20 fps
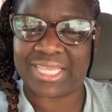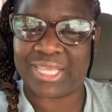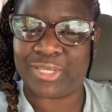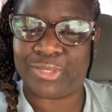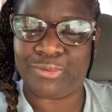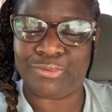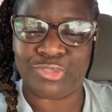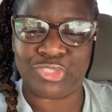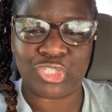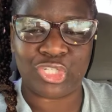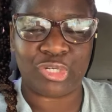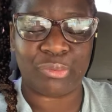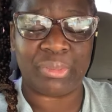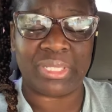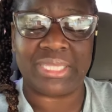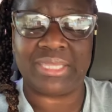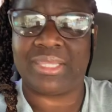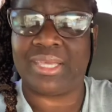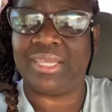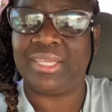Thank you,
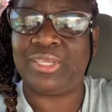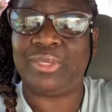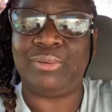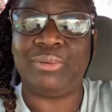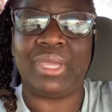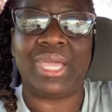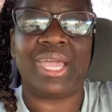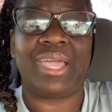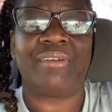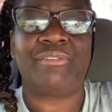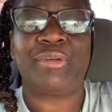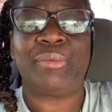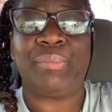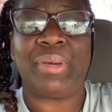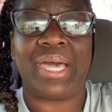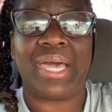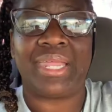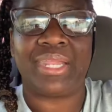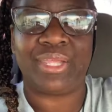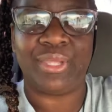gentlemen. Thank you,
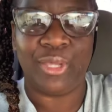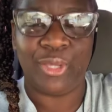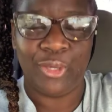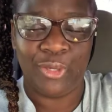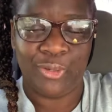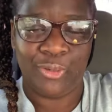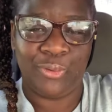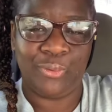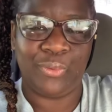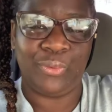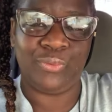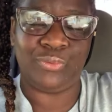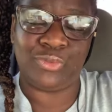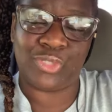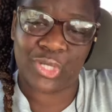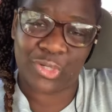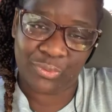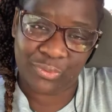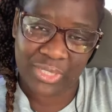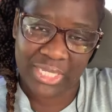everybody who
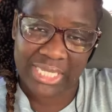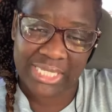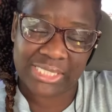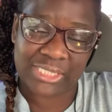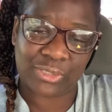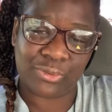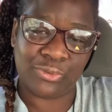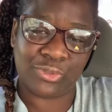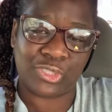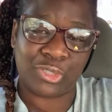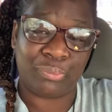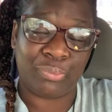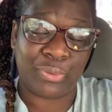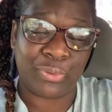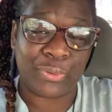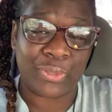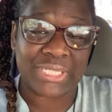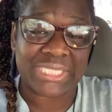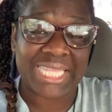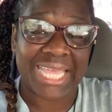donates, who
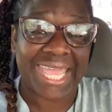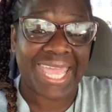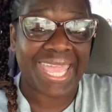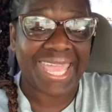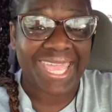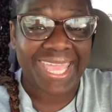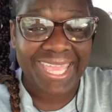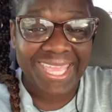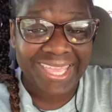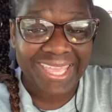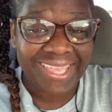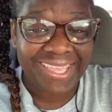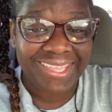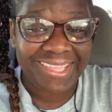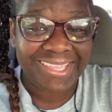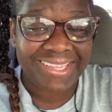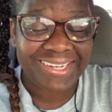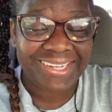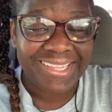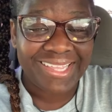supports.
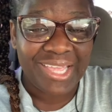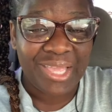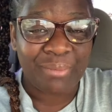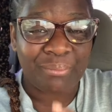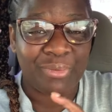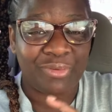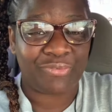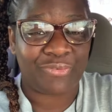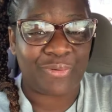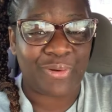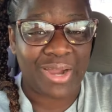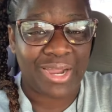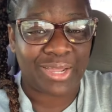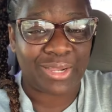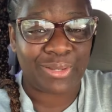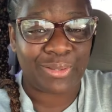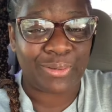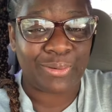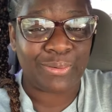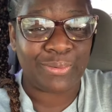And before I
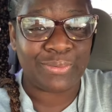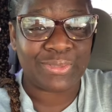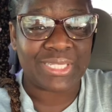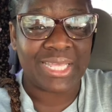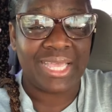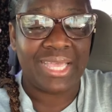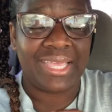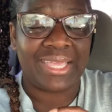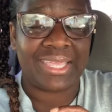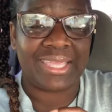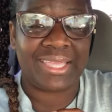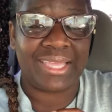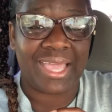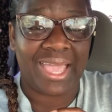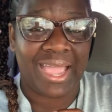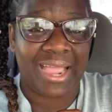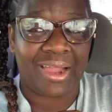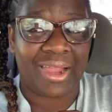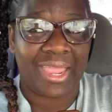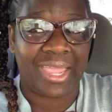close,
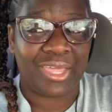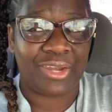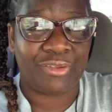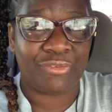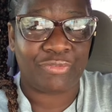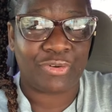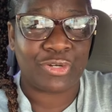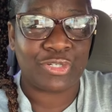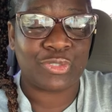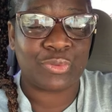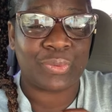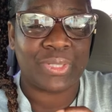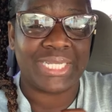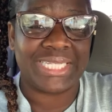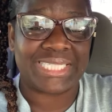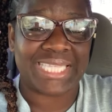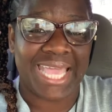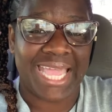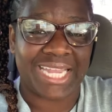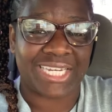our
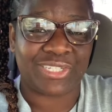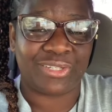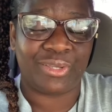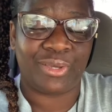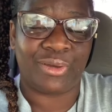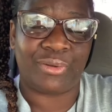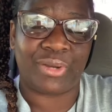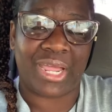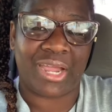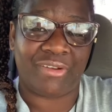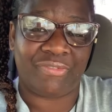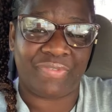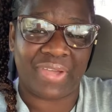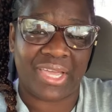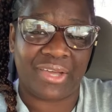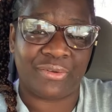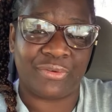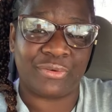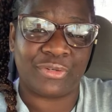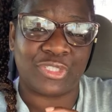anniversary is actually on our
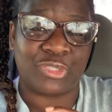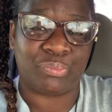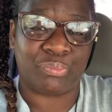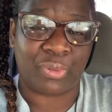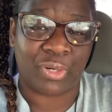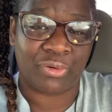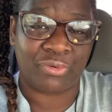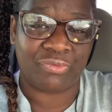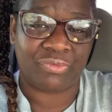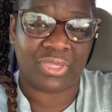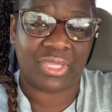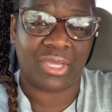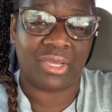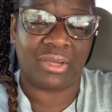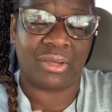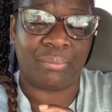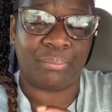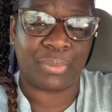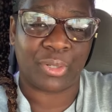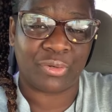founder's
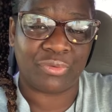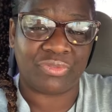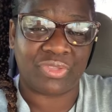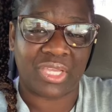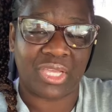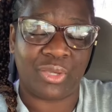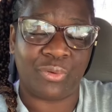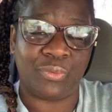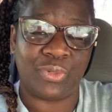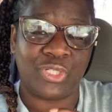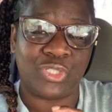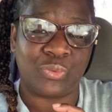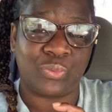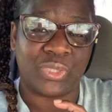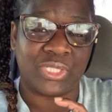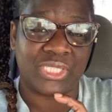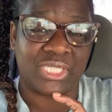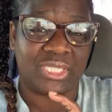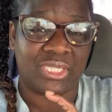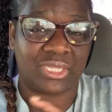birthday, which
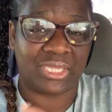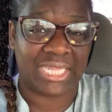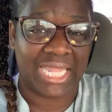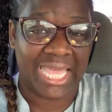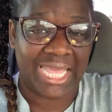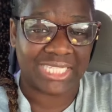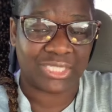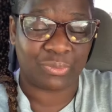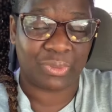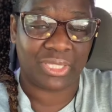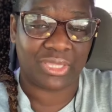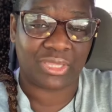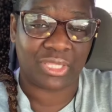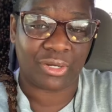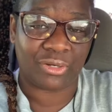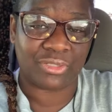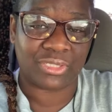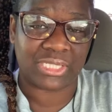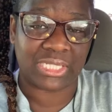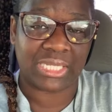was last week
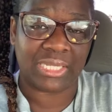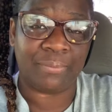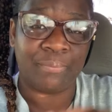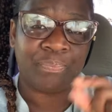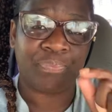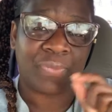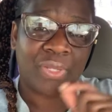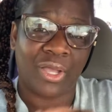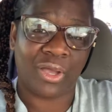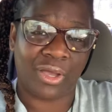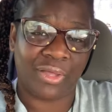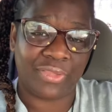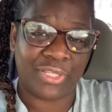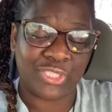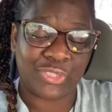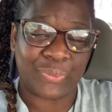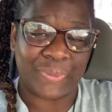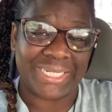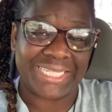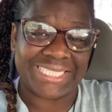Thursday on
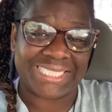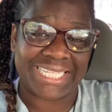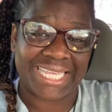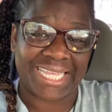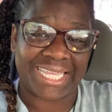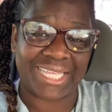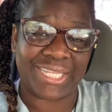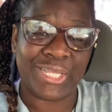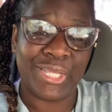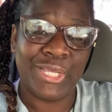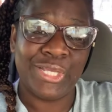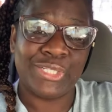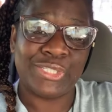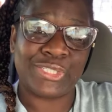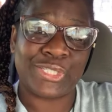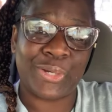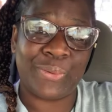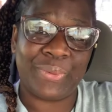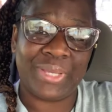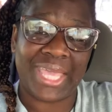the 22nd.
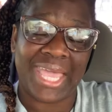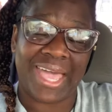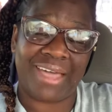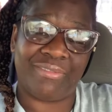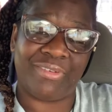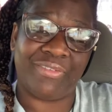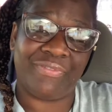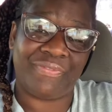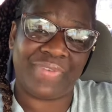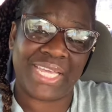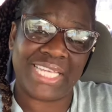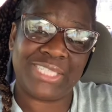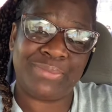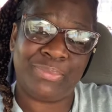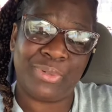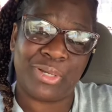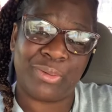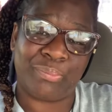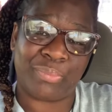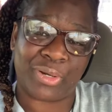So we have a
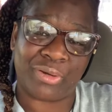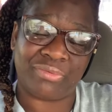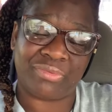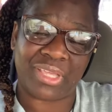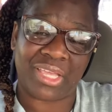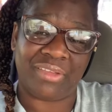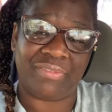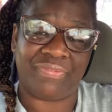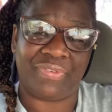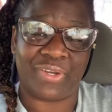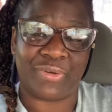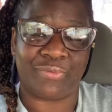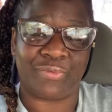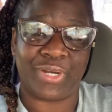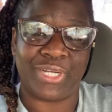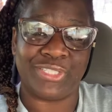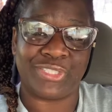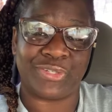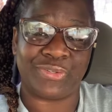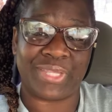Facebook birthday
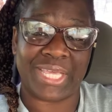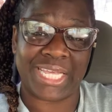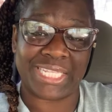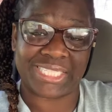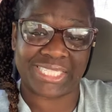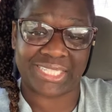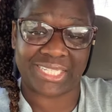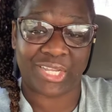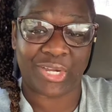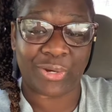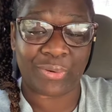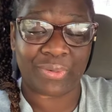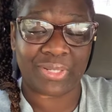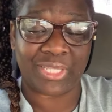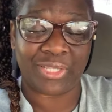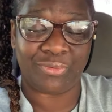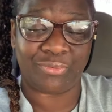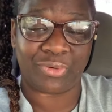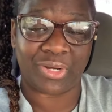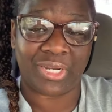fundraiser that's
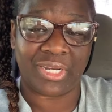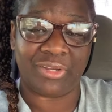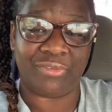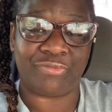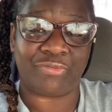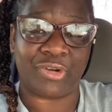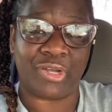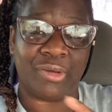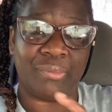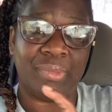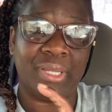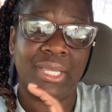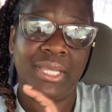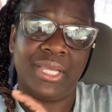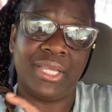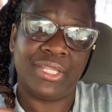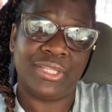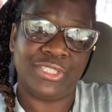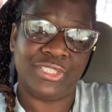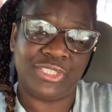currently running from
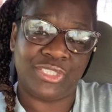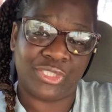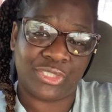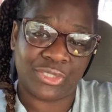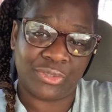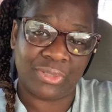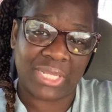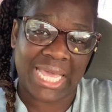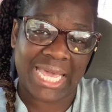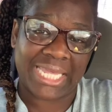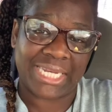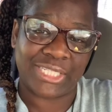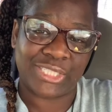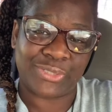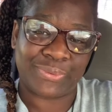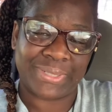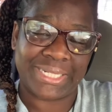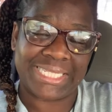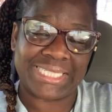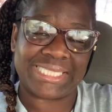July the
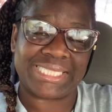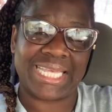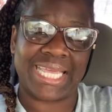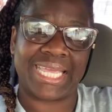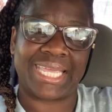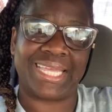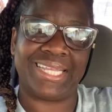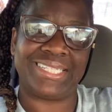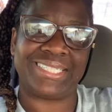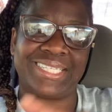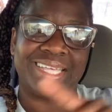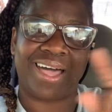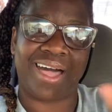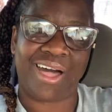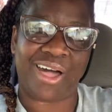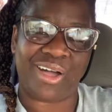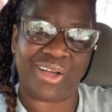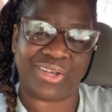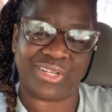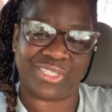22nd to
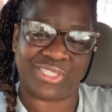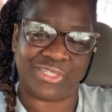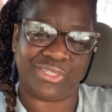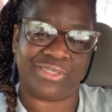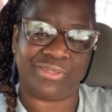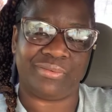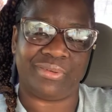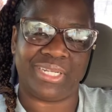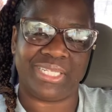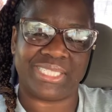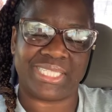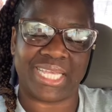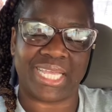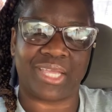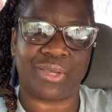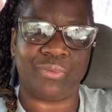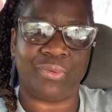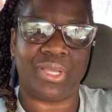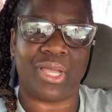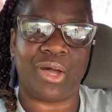August the
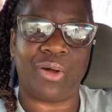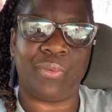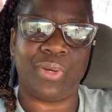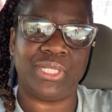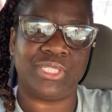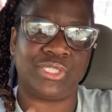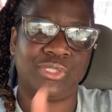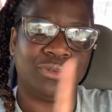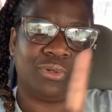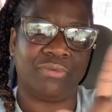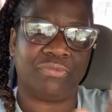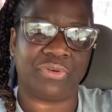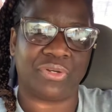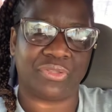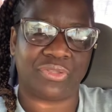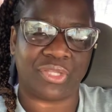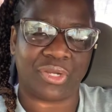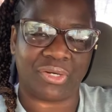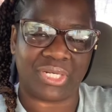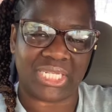22nd. We always do it
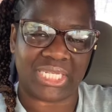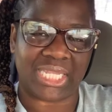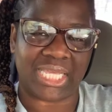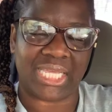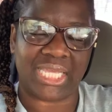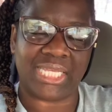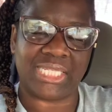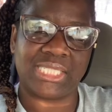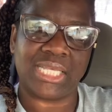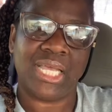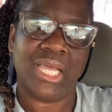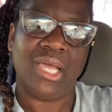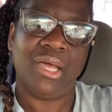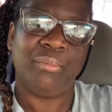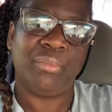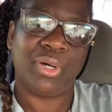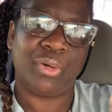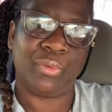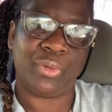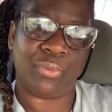for 30 days,
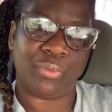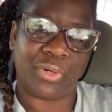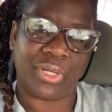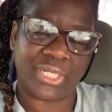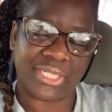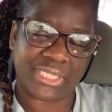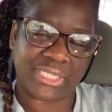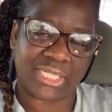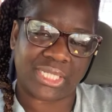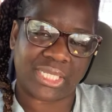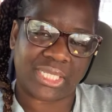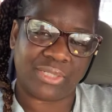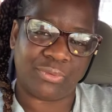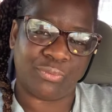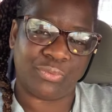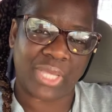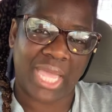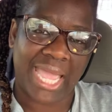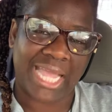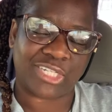but we wanted to
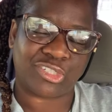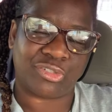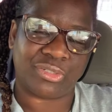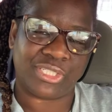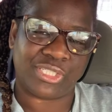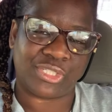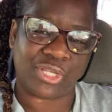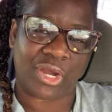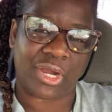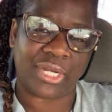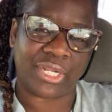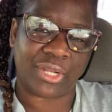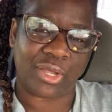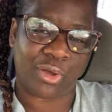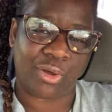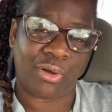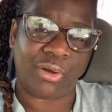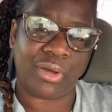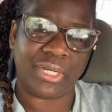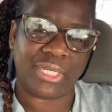actually start it
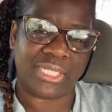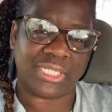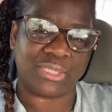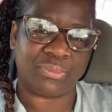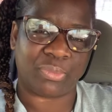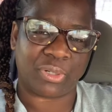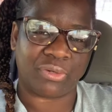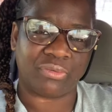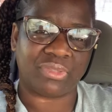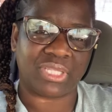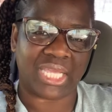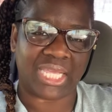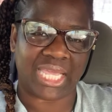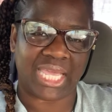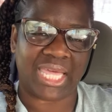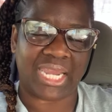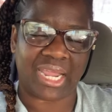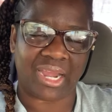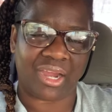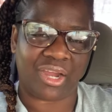on his birthday
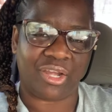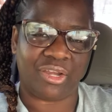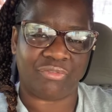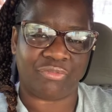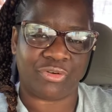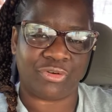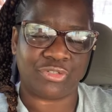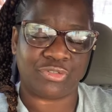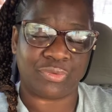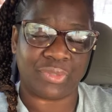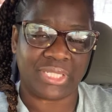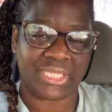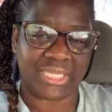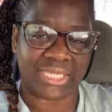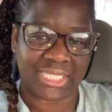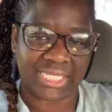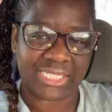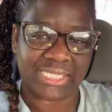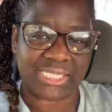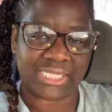and our anniversary
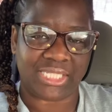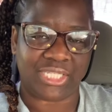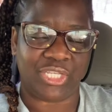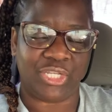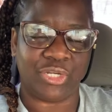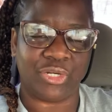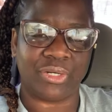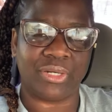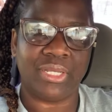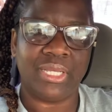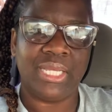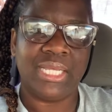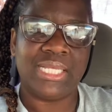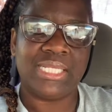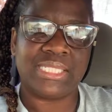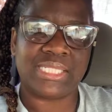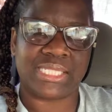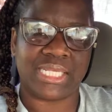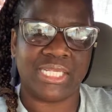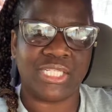this year,
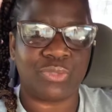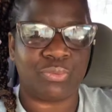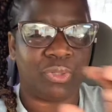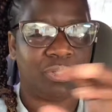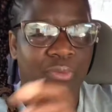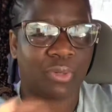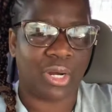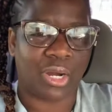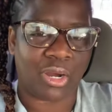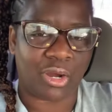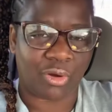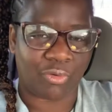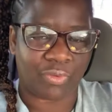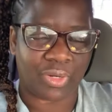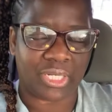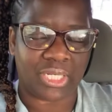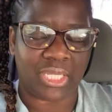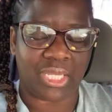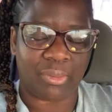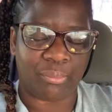since we were
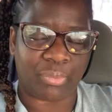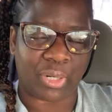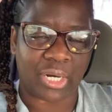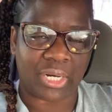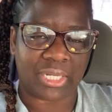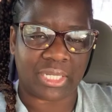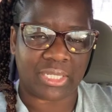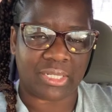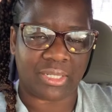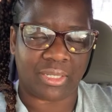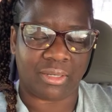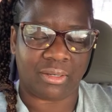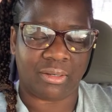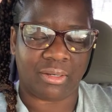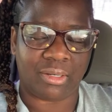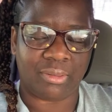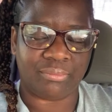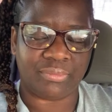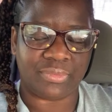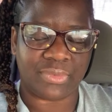already embarking
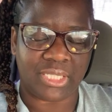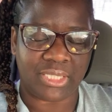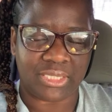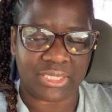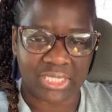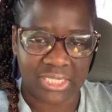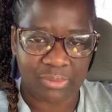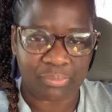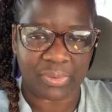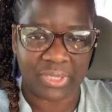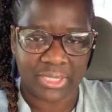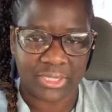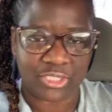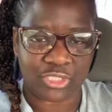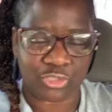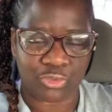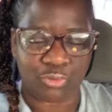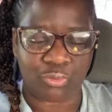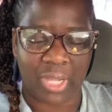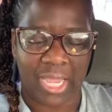deep
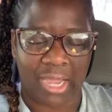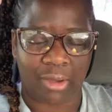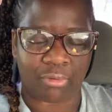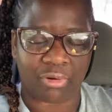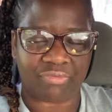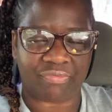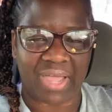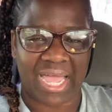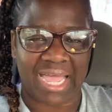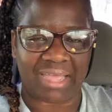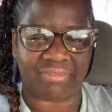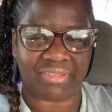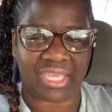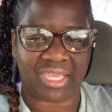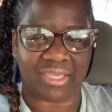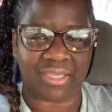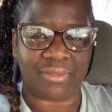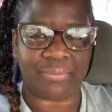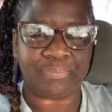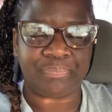into our
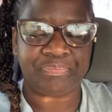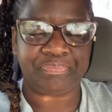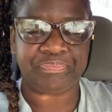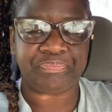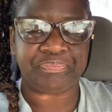5K.